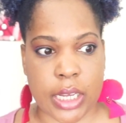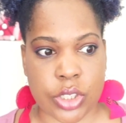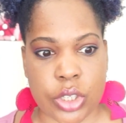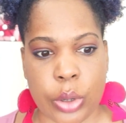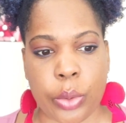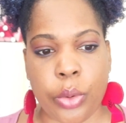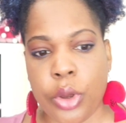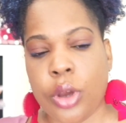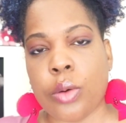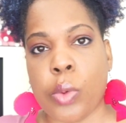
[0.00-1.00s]
So
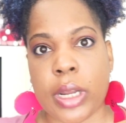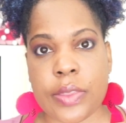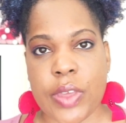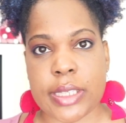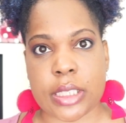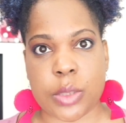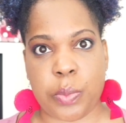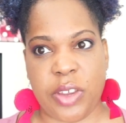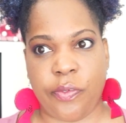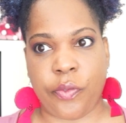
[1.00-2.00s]
one of the things is
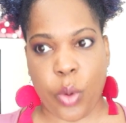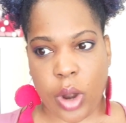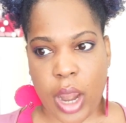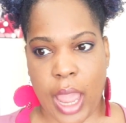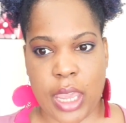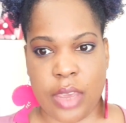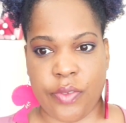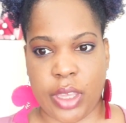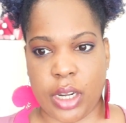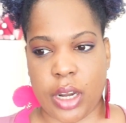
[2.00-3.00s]
before I
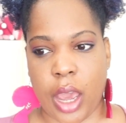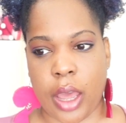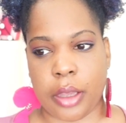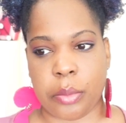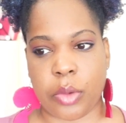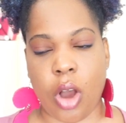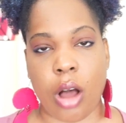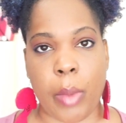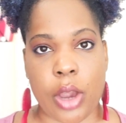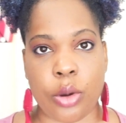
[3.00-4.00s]
even
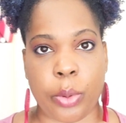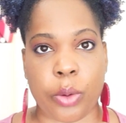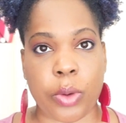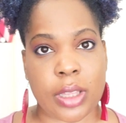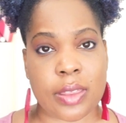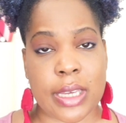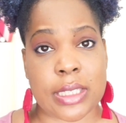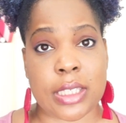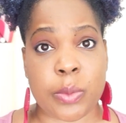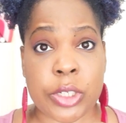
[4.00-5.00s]
call my Uber, one of the things,
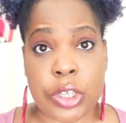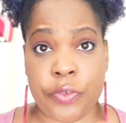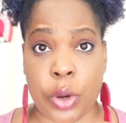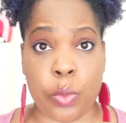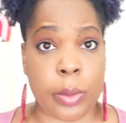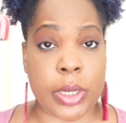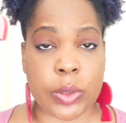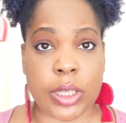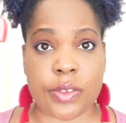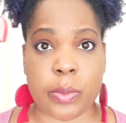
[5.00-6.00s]
especially if you're a woman who
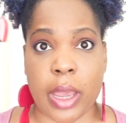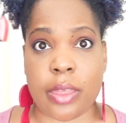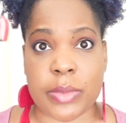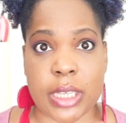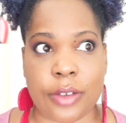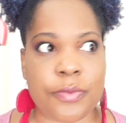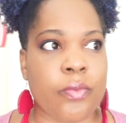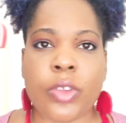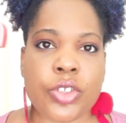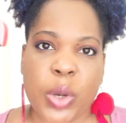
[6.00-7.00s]
lives by themselves,
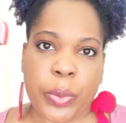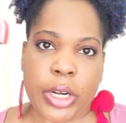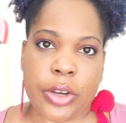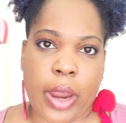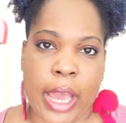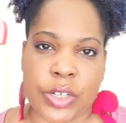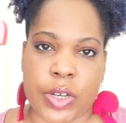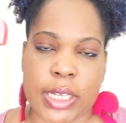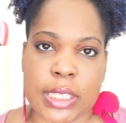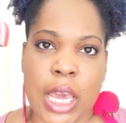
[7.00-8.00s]
don't put in your
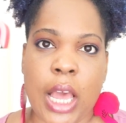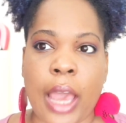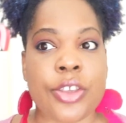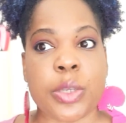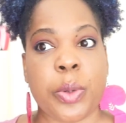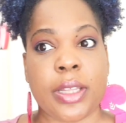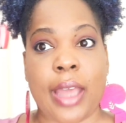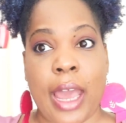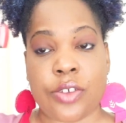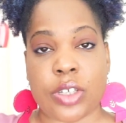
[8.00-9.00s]
address. I used to put in the
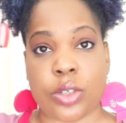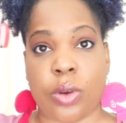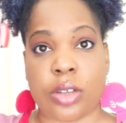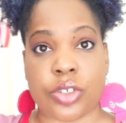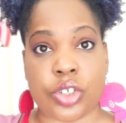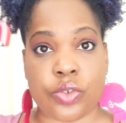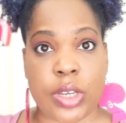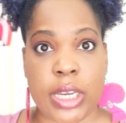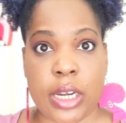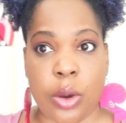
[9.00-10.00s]
address across the
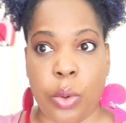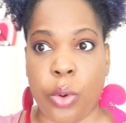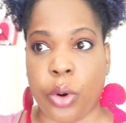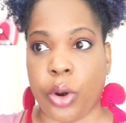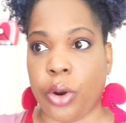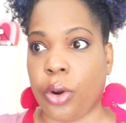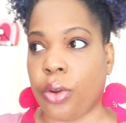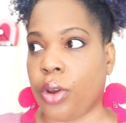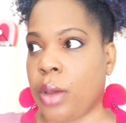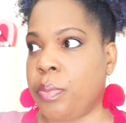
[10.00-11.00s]
street
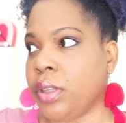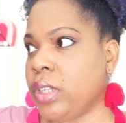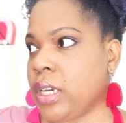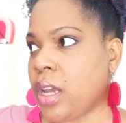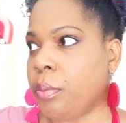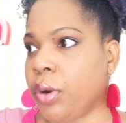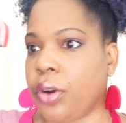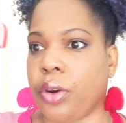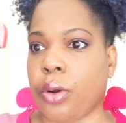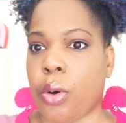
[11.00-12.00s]
or a building
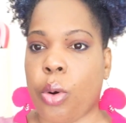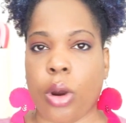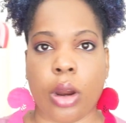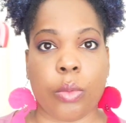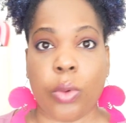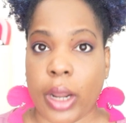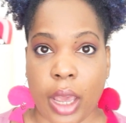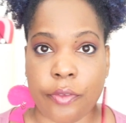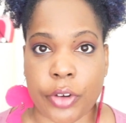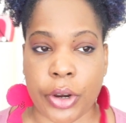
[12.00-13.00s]
number or
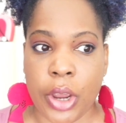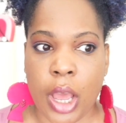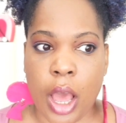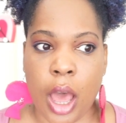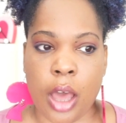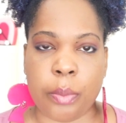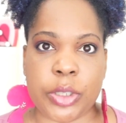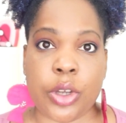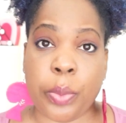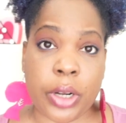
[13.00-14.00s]
whatever, but
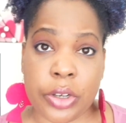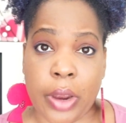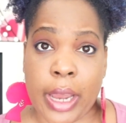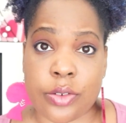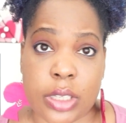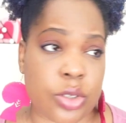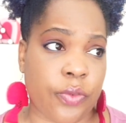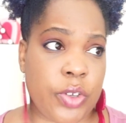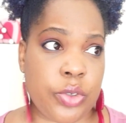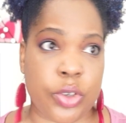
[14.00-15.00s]
don't put in your address. So
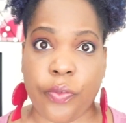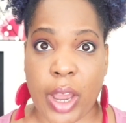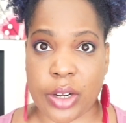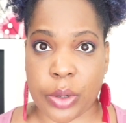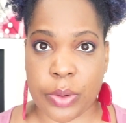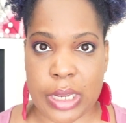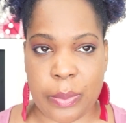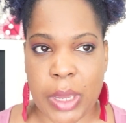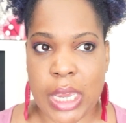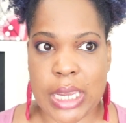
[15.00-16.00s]
if you do find a
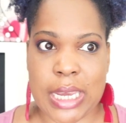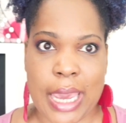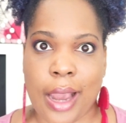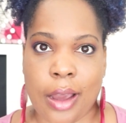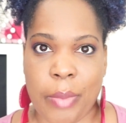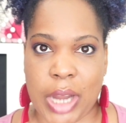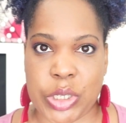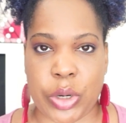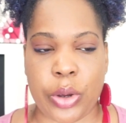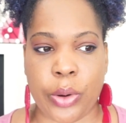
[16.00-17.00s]
creep, he can't come back
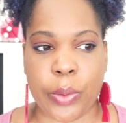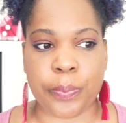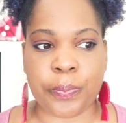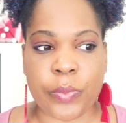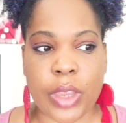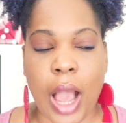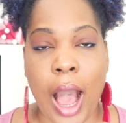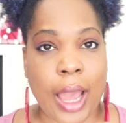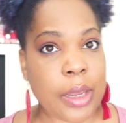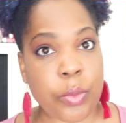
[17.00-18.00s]
to your home.
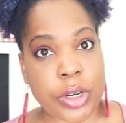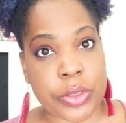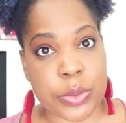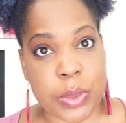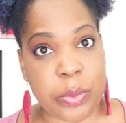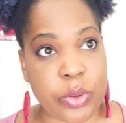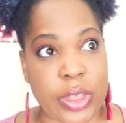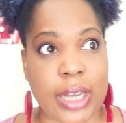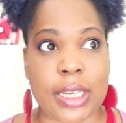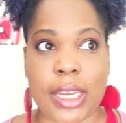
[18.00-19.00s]
I am one of those people
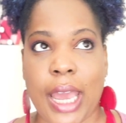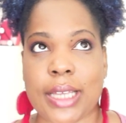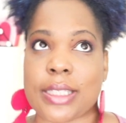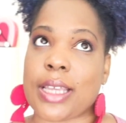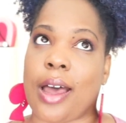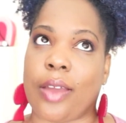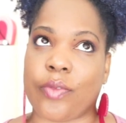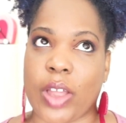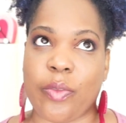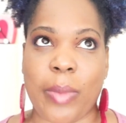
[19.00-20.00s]
that, yes, I've
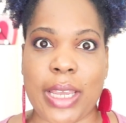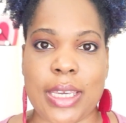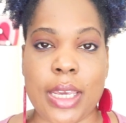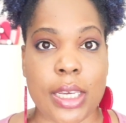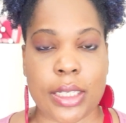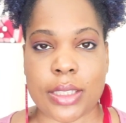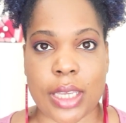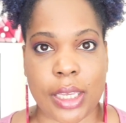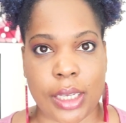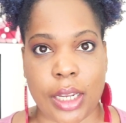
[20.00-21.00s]
left my keys
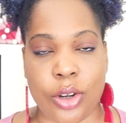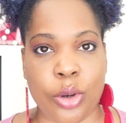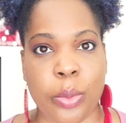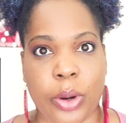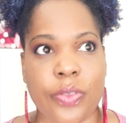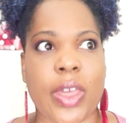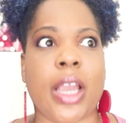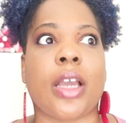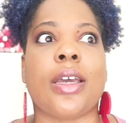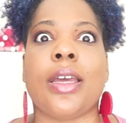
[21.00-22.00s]
in an Uber, and
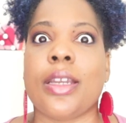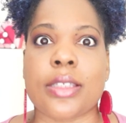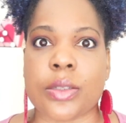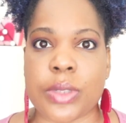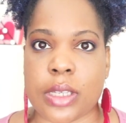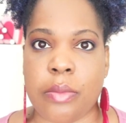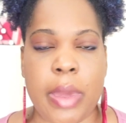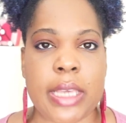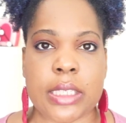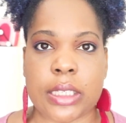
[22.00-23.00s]
thank goodness it was an
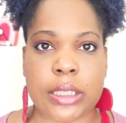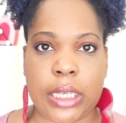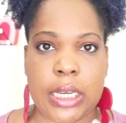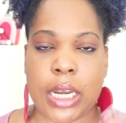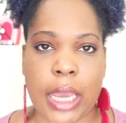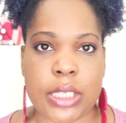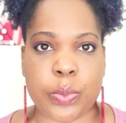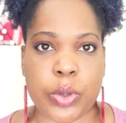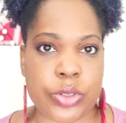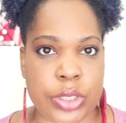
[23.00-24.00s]
amazingly nice
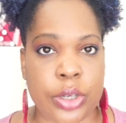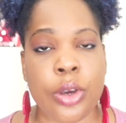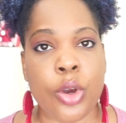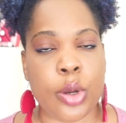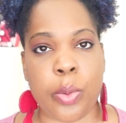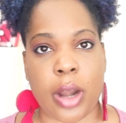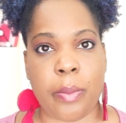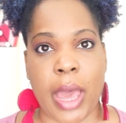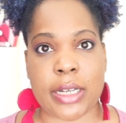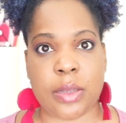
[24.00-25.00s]
person who brought it
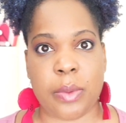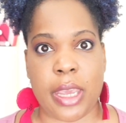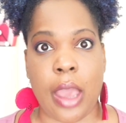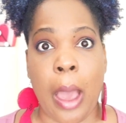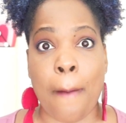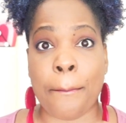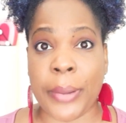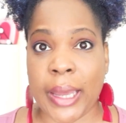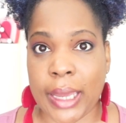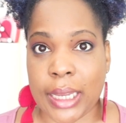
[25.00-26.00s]
back to me.
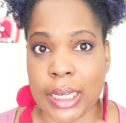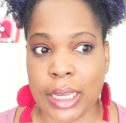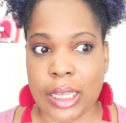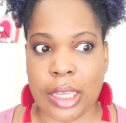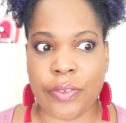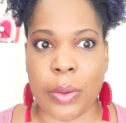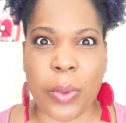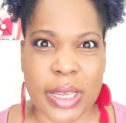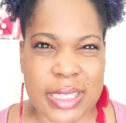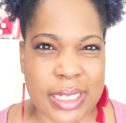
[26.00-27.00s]
But if it
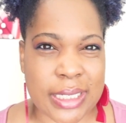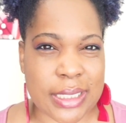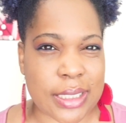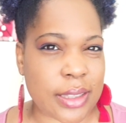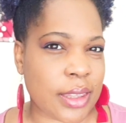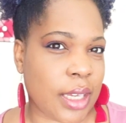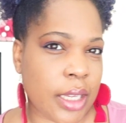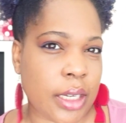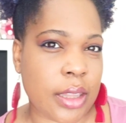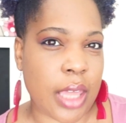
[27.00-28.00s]
wasn't,
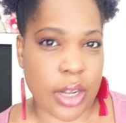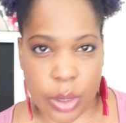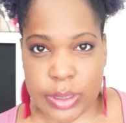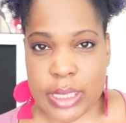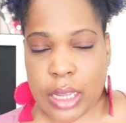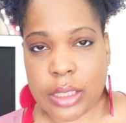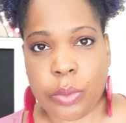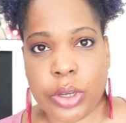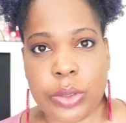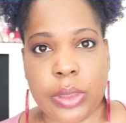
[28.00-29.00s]
then they know exactly
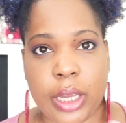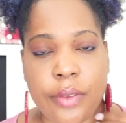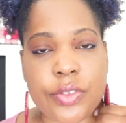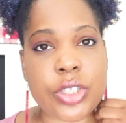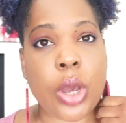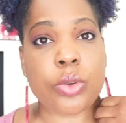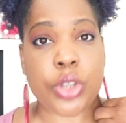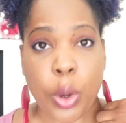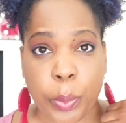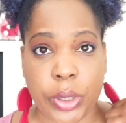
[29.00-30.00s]
where you live. So
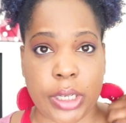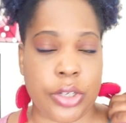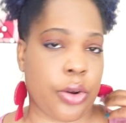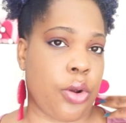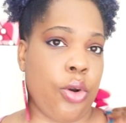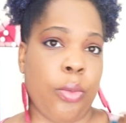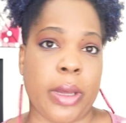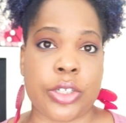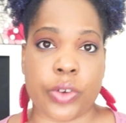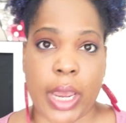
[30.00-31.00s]
don't put in your home
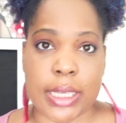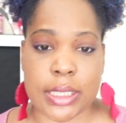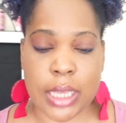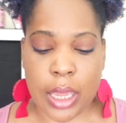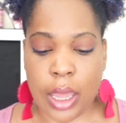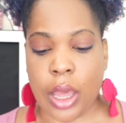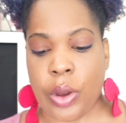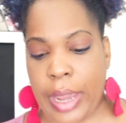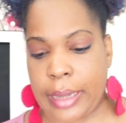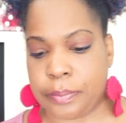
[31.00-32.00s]
address.
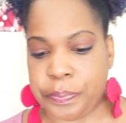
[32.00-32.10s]
Okay.